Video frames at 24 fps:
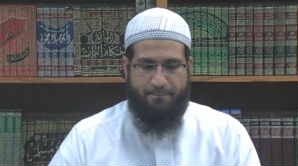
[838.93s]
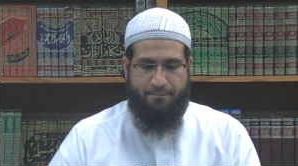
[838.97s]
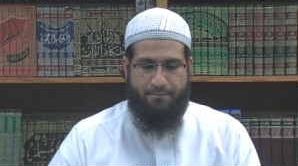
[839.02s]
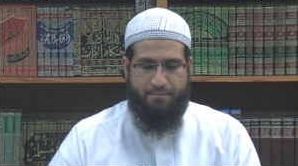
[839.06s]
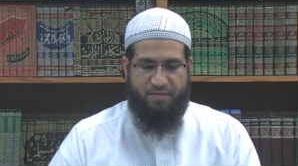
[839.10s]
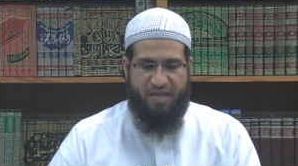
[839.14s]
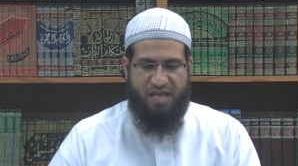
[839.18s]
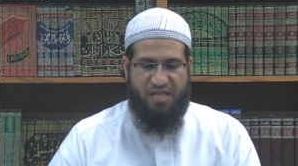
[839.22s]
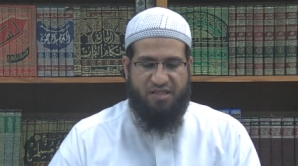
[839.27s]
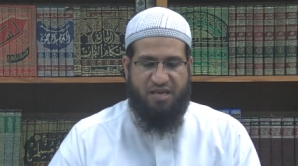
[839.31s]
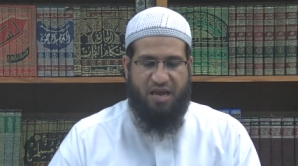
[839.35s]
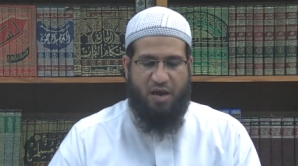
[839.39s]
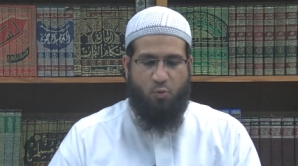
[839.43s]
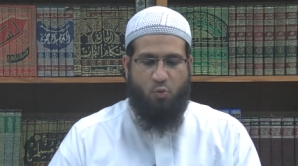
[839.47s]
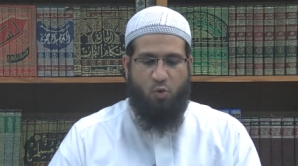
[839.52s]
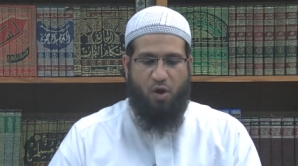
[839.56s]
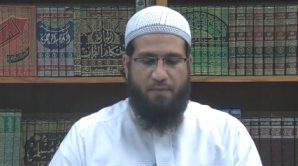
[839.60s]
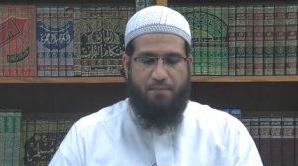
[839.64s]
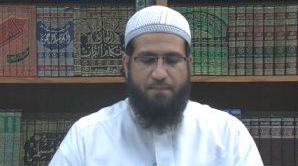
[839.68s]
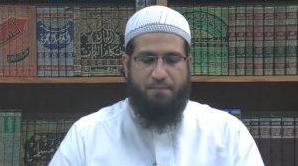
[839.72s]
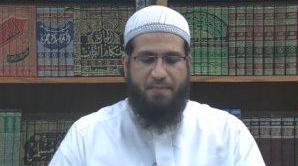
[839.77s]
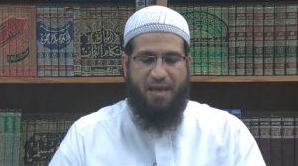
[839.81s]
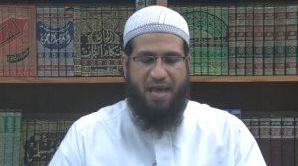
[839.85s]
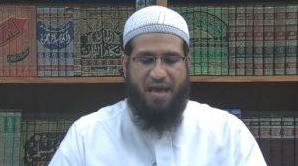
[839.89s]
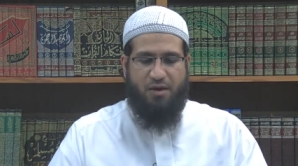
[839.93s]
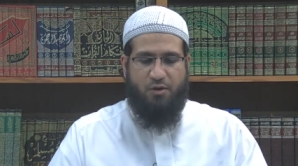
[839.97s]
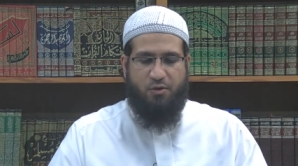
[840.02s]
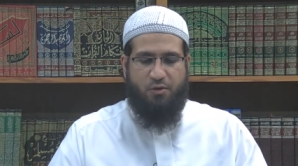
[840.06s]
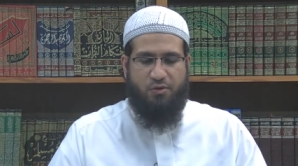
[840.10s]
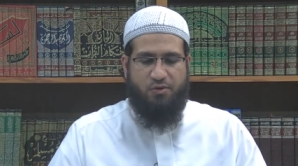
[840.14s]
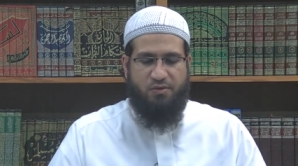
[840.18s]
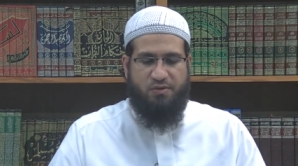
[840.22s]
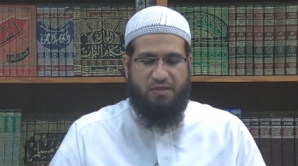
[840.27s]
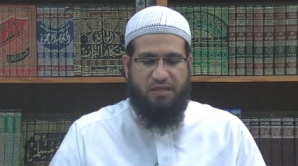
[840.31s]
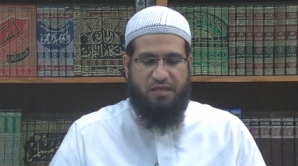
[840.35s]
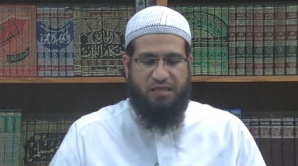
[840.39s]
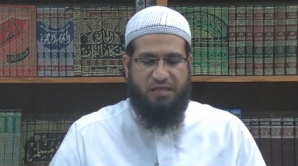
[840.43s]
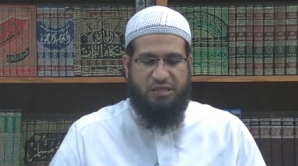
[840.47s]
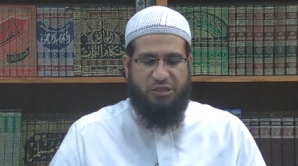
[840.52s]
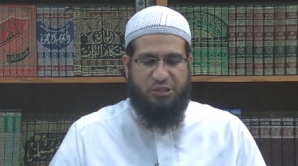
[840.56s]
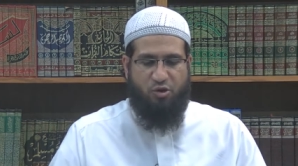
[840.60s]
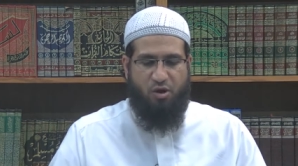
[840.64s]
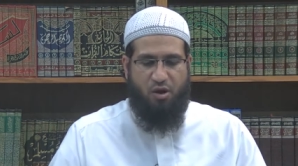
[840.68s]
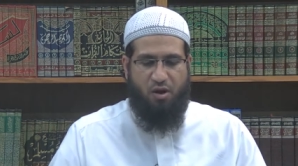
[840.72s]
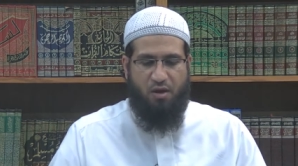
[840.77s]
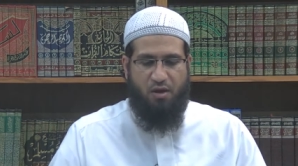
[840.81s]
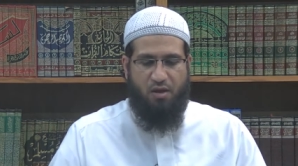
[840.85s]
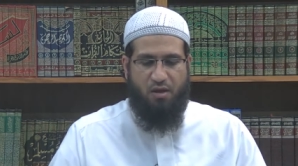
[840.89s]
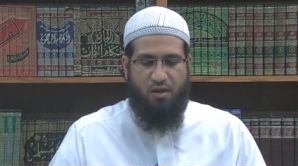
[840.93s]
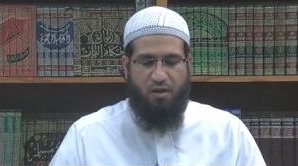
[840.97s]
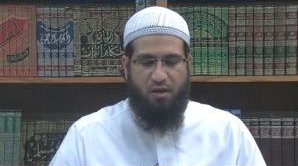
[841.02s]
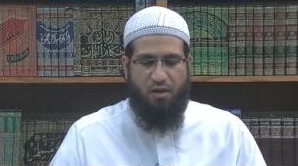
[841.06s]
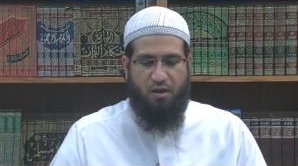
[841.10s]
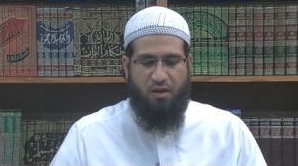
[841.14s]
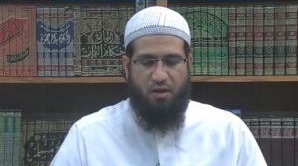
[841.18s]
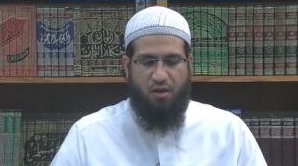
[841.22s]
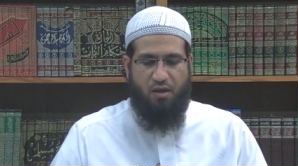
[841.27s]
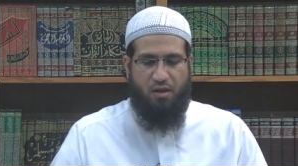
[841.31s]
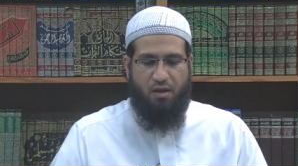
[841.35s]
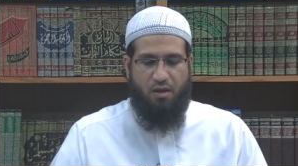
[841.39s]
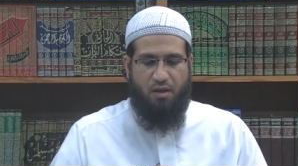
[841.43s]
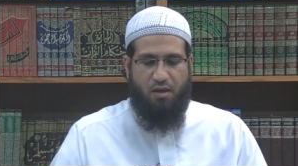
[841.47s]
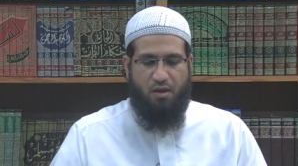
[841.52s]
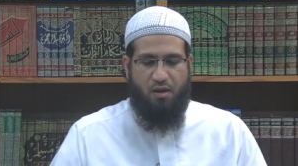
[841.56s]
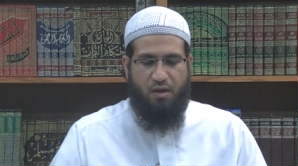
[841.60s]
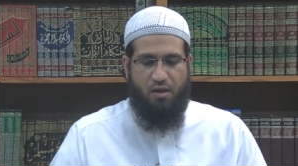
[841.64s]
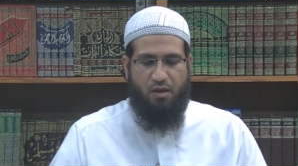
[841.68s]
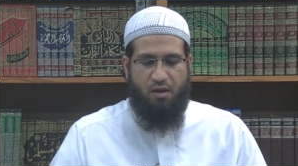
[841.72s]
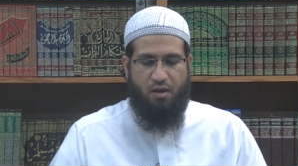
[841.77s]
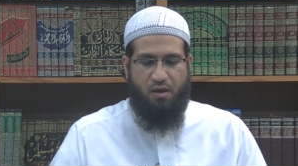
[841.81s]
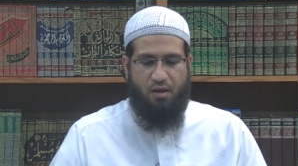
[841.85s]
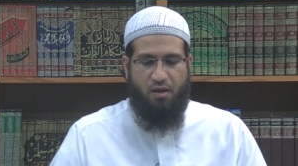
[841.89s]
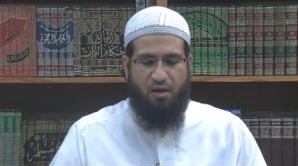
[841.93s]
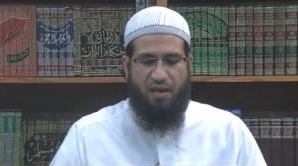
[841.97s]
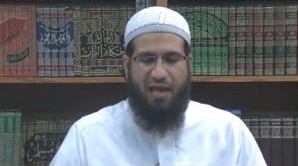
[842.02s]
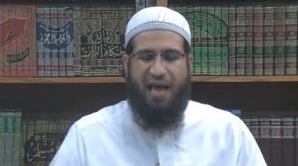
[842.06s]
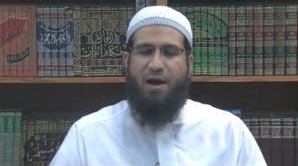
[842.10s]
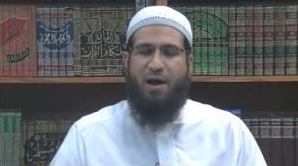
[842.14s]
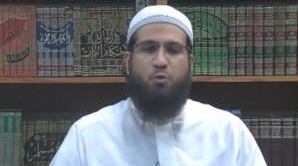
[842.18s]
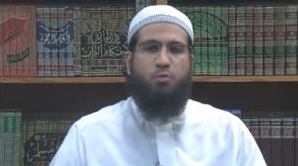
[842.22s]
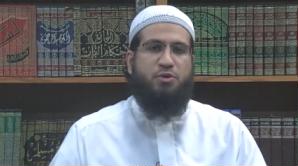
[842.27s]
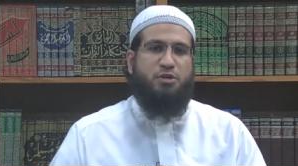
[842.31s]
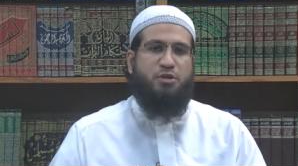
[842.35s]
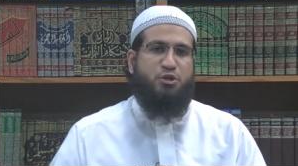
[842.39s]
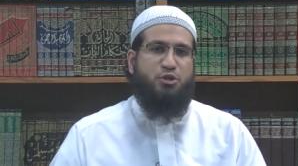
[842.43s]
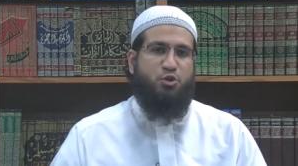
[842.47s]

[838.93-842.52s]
that what matters is not how much you